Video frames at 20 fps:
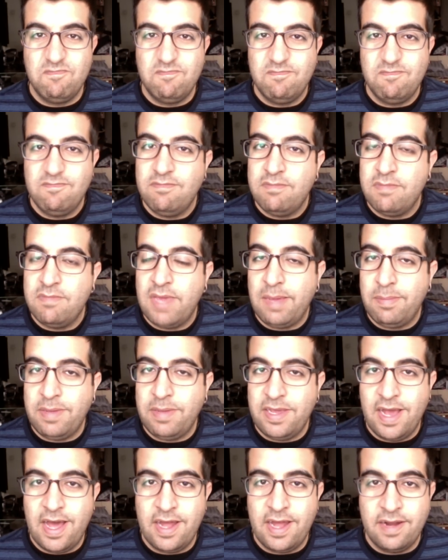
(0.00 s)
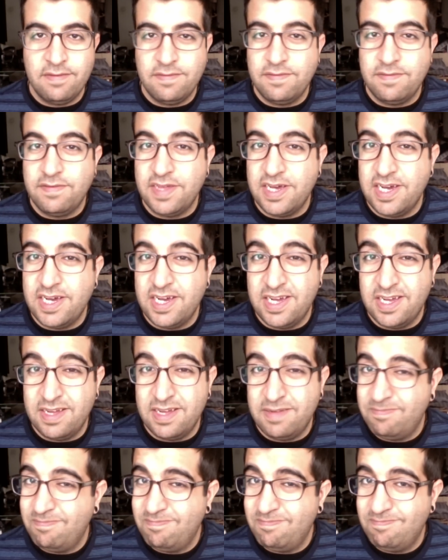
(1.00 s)
Maybe out of the
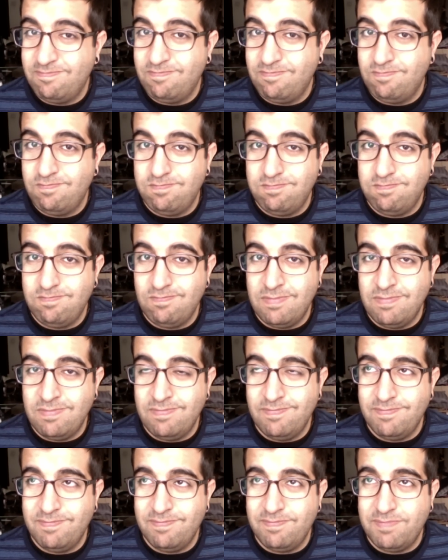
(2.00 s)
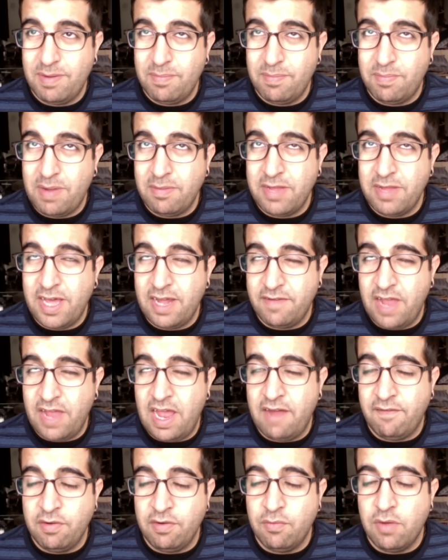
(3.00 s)
probably out of
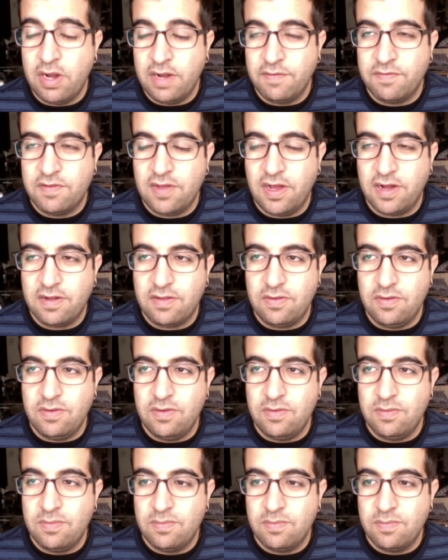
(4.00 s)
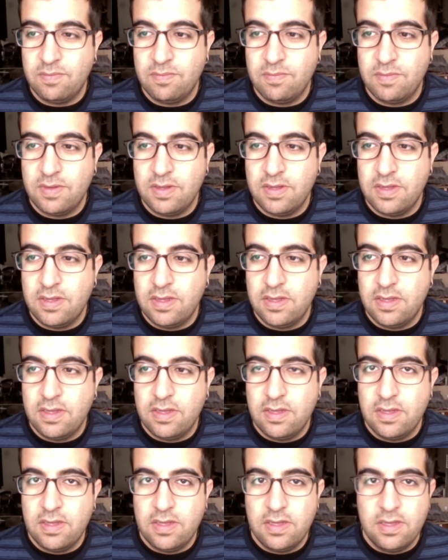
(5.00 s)
everyone I've talked to,
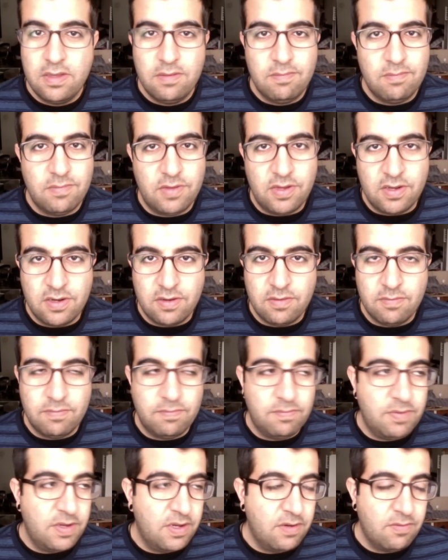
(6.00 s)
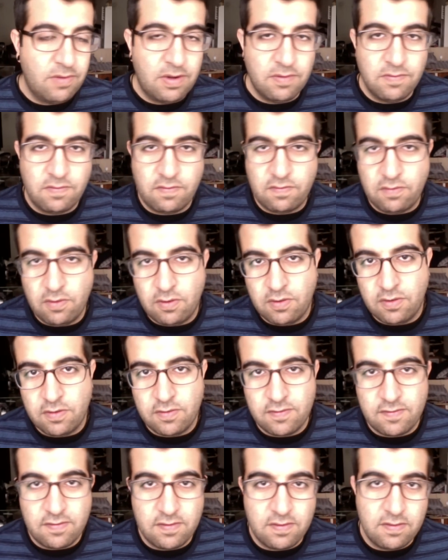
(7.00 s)
you know, being around
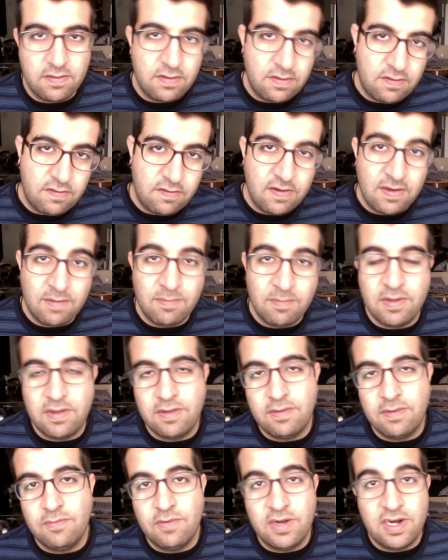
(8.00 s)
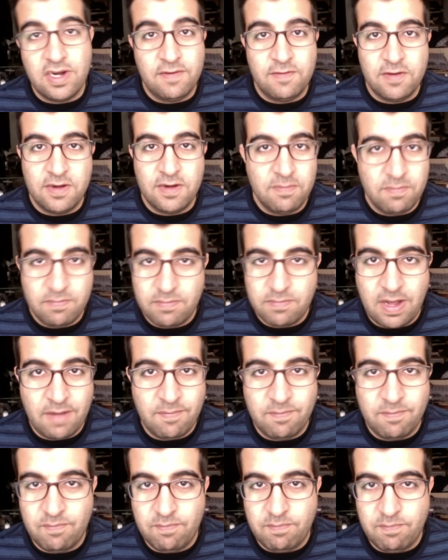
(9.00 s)
stores and the gym and wherever,
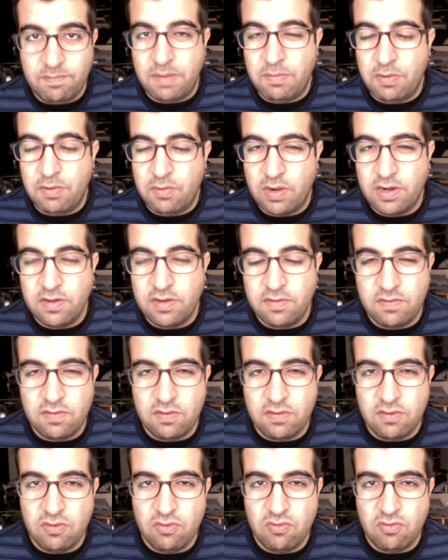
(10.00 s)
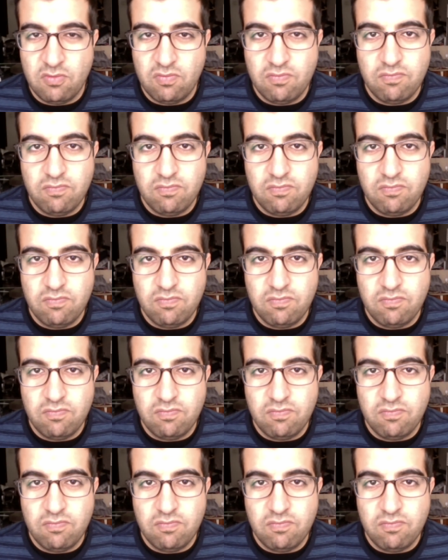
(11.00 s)
maybe run into